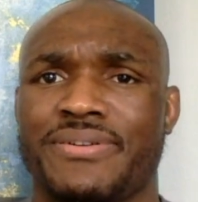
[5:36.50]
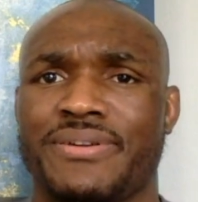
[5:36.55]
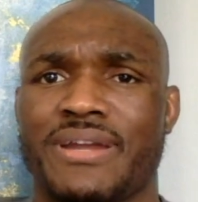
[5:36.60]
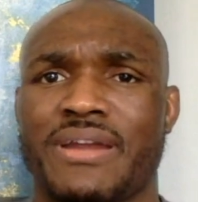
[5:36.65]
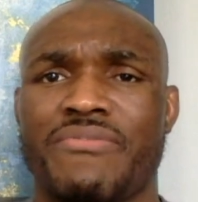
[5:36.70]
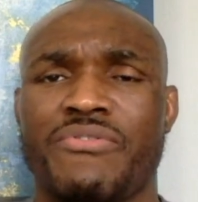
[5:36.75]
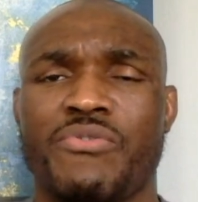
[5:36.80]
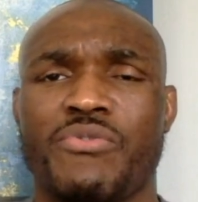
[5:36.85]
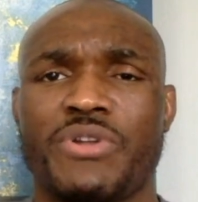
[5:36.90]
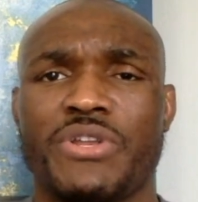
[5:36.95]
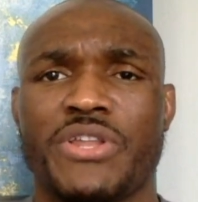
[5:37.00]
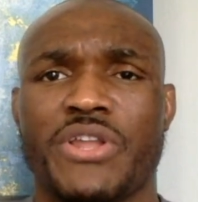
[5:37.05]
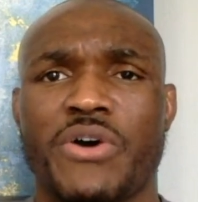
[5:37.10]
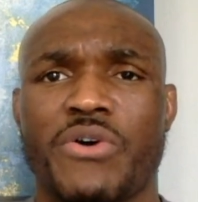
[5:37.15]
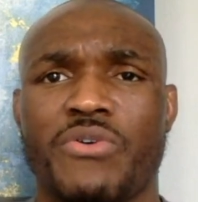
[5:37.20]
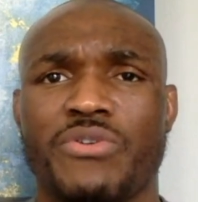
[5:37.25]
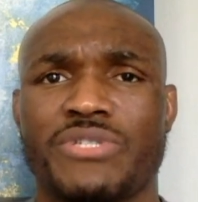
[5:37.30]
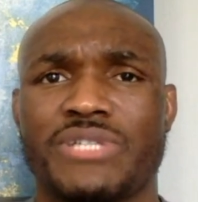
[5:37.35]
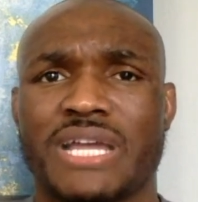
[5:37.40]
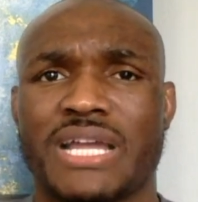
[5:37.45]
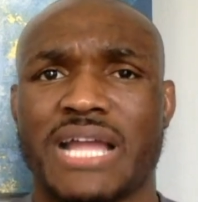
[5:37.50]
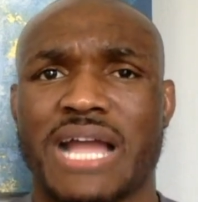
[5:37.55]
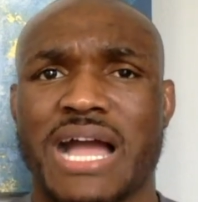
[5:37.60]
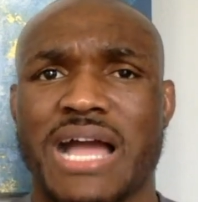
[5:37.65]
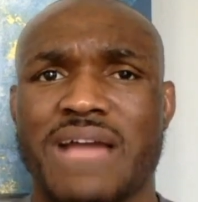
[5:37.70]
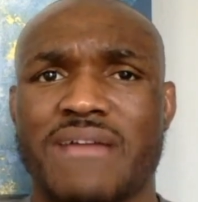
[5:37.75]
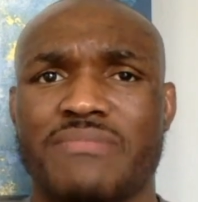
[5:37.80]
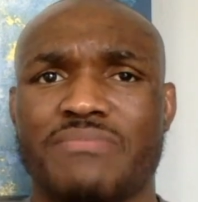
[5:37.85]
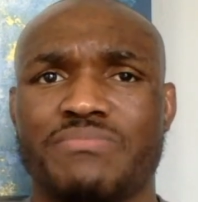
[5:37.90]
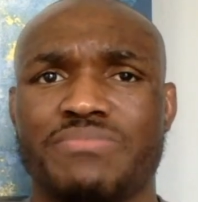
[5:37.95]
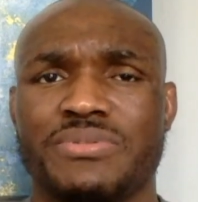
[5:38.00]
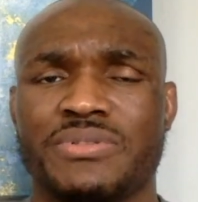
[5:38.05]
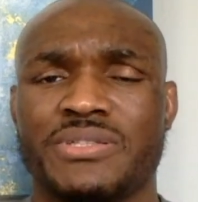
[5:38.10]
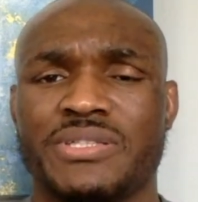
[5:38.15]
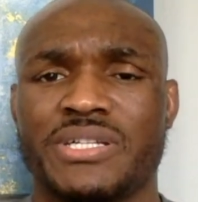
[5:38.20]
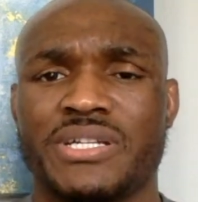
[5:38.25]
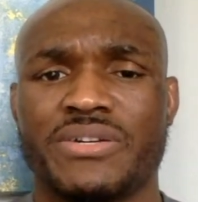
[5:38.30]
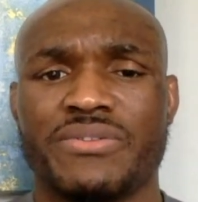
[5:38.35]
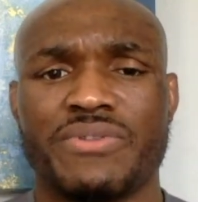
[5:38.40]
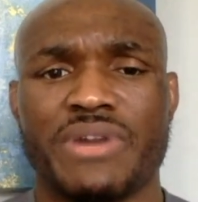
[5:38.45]
everyone knows like I
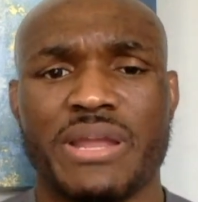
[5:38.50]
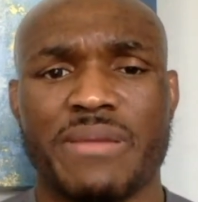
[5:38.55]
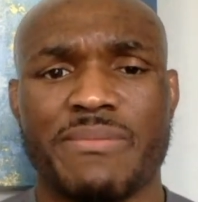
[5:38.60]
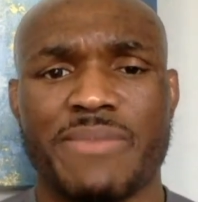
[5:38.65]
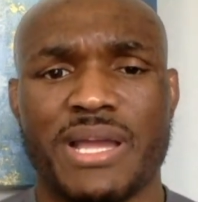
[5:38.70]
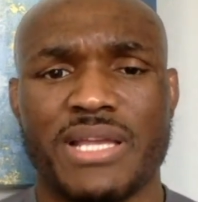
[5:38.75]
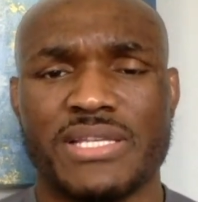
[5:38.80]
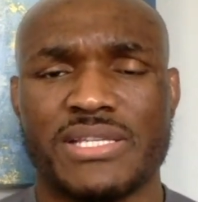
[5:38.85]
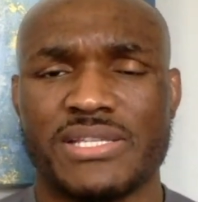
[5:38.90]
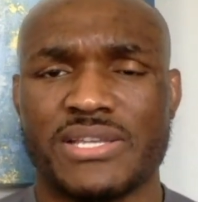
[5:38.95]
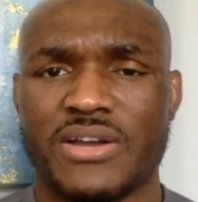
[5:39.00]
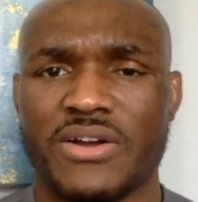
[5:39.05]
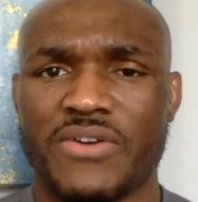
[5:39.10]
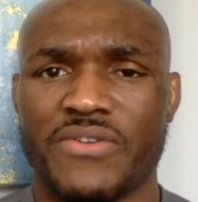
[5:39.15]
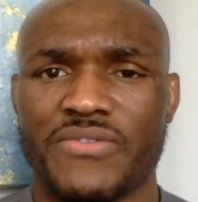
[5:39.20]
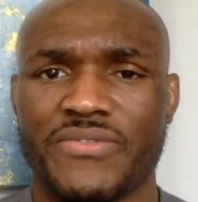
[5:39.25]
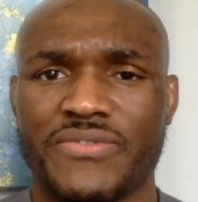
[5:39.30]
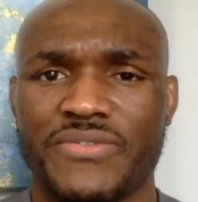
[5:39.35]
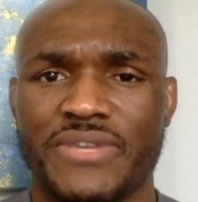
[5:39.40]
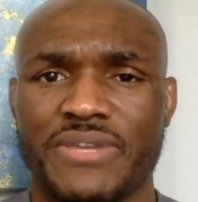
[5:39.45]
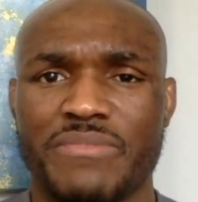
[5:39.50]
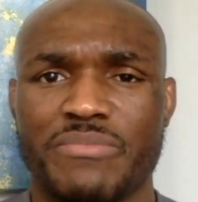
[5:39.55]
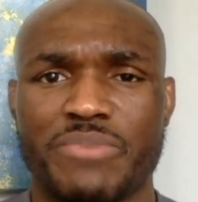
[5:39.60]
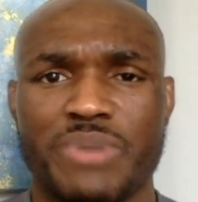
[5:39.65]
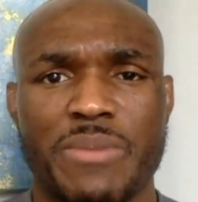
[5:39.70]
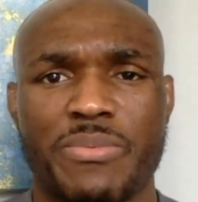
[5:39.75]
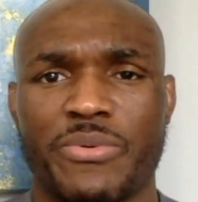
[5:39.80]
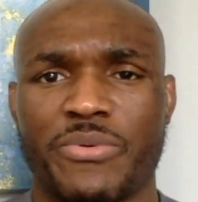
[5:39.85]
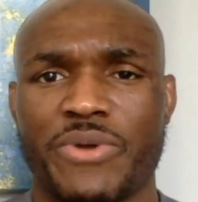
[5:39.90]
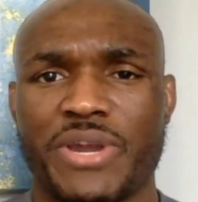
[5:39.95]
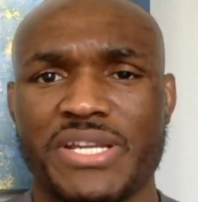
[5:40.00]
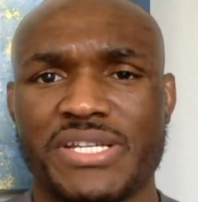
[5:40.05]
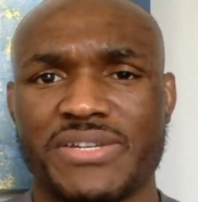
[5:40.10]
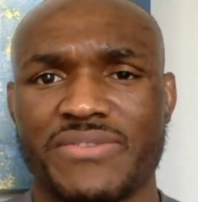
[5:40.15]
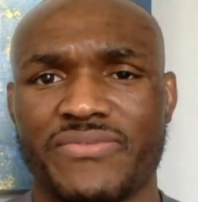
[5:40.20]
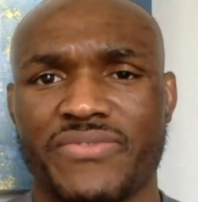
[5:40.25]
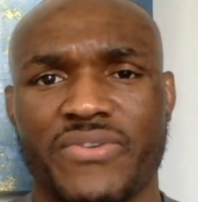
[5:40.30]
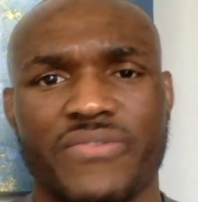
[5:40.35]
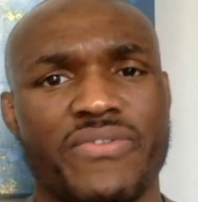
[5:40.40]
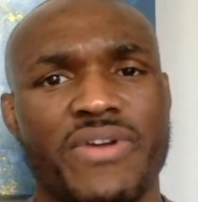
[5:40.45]
obliterate myself in
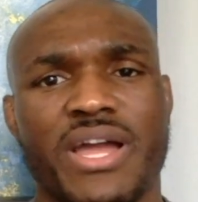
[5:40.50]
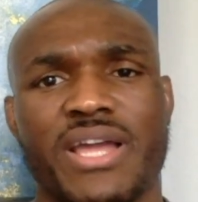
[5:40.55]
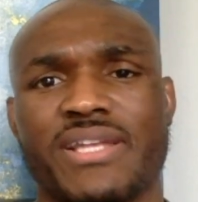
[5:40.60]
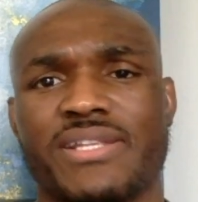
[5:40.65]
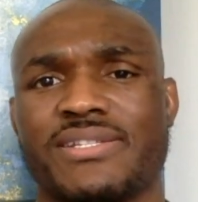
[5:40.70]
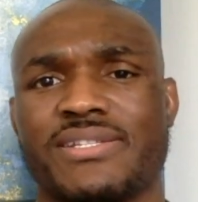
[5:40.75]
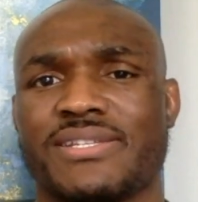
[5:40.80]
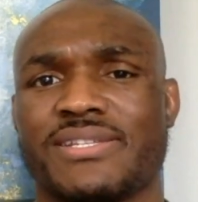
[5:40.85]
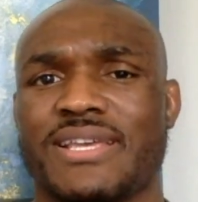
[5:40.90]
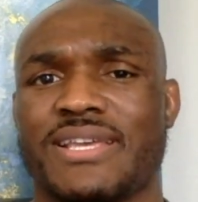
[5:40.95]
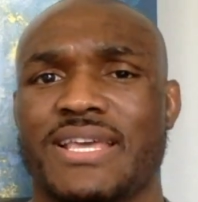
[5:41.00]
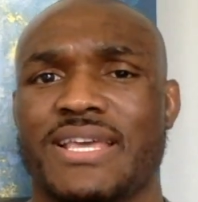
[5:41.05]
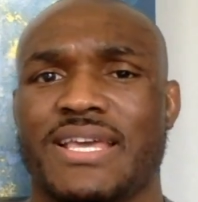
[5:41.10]
preparation for fights,